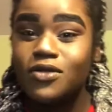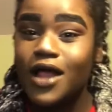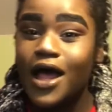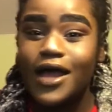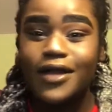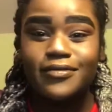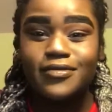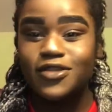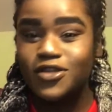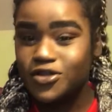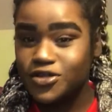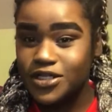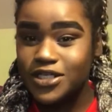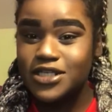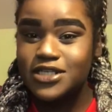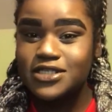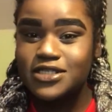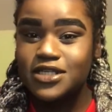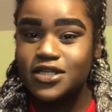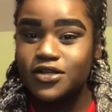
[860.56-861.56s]
god, they're
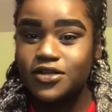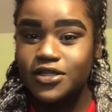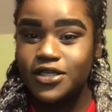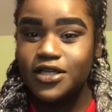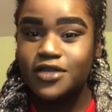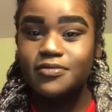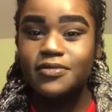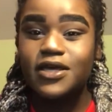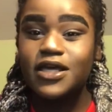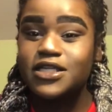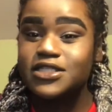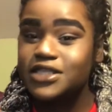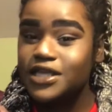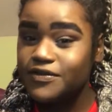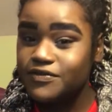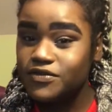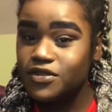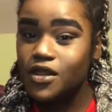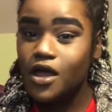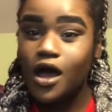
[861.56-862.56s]
easy to clean, because
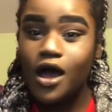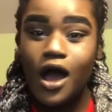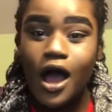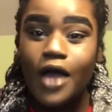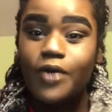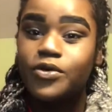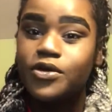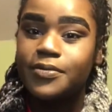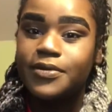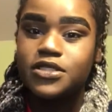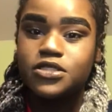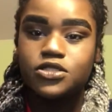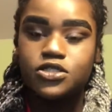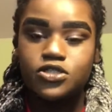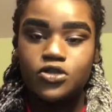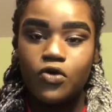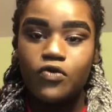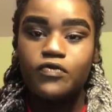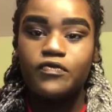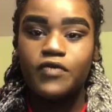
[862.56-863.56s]
if not, I would have been
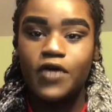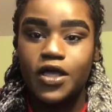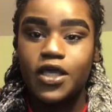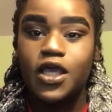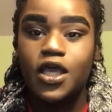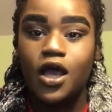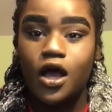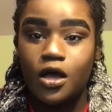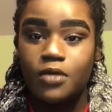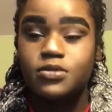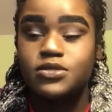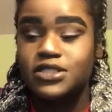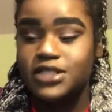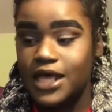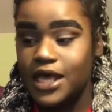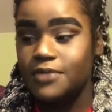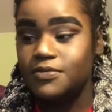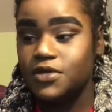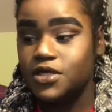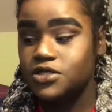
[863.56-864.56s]
so fucking
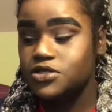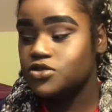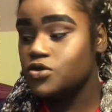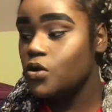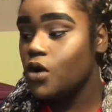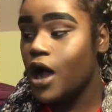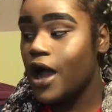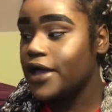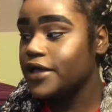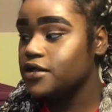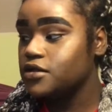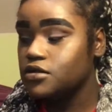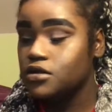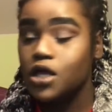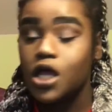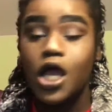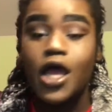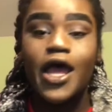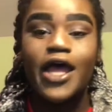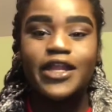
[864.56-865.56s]
upset, because though I
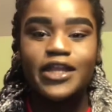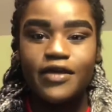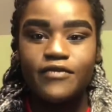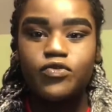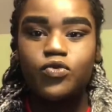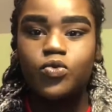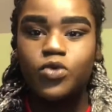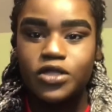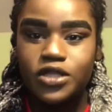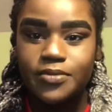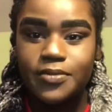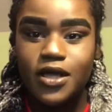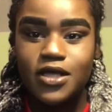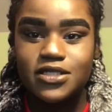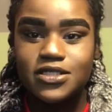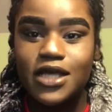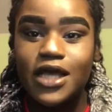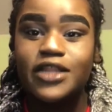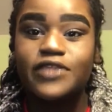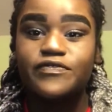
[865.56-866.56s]
had never worn them
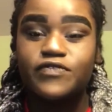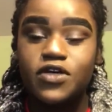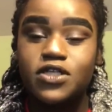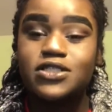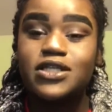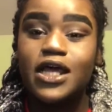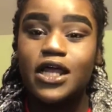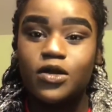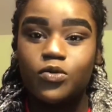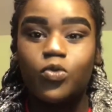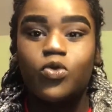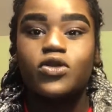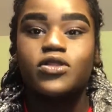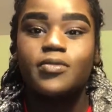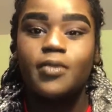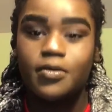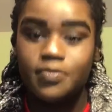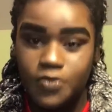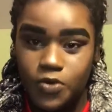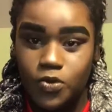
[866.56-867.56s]
outside, the first night I wore
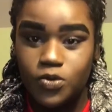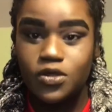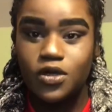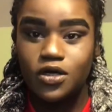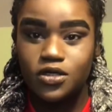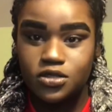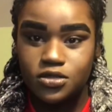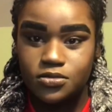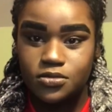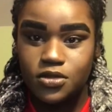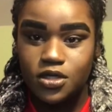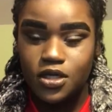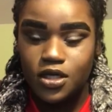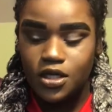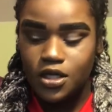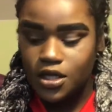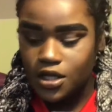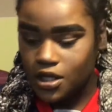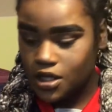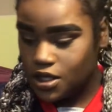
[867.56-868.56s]
them, I puked on them.
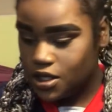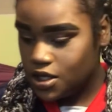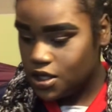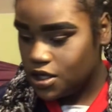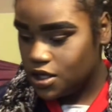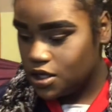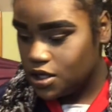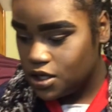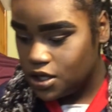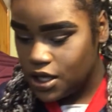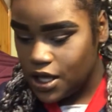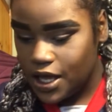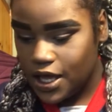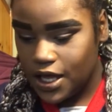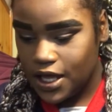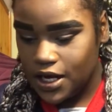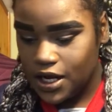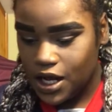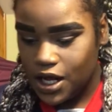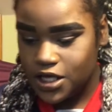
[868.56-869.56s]

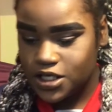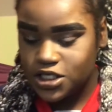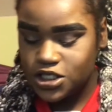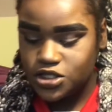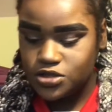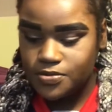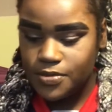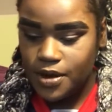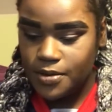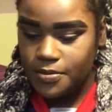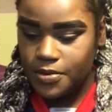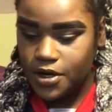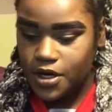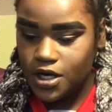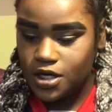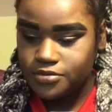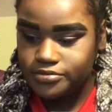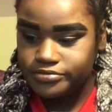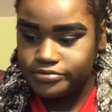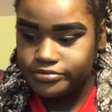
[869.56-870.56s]
And I just
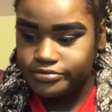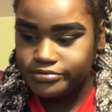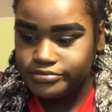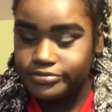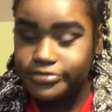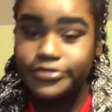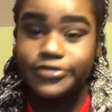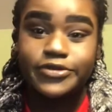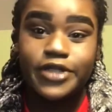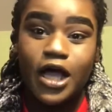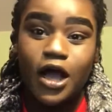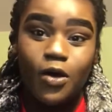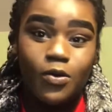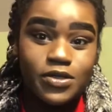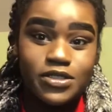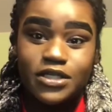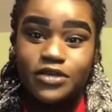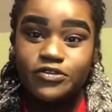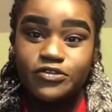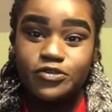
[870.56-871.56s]
remember that
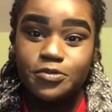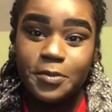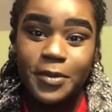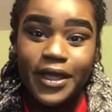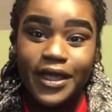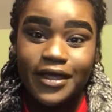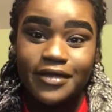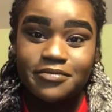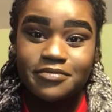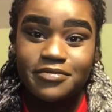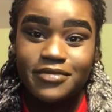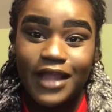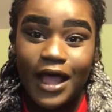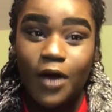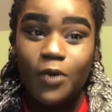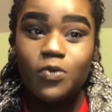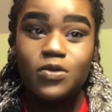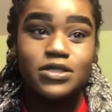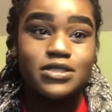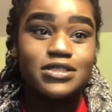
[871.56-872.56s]
was it for me.
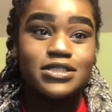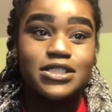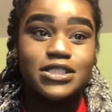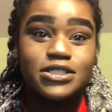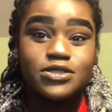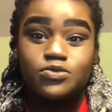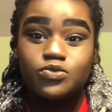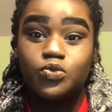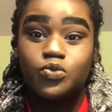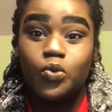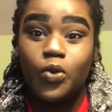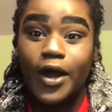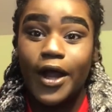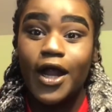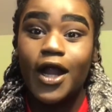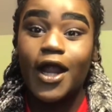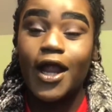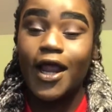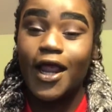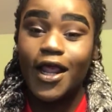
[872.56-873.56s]
That was
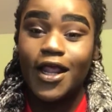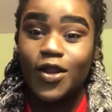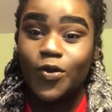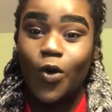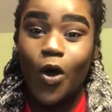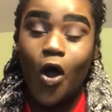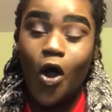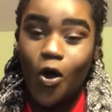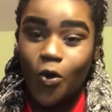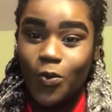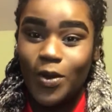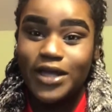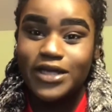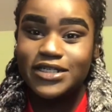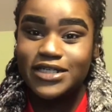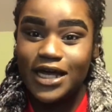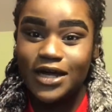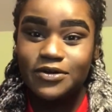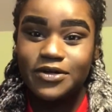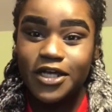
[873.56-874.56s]
where it all
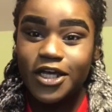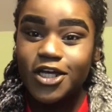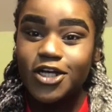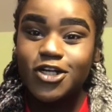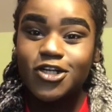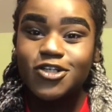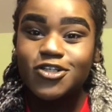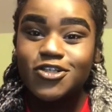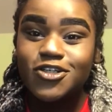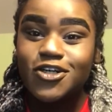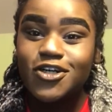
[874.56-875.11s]
went downhill.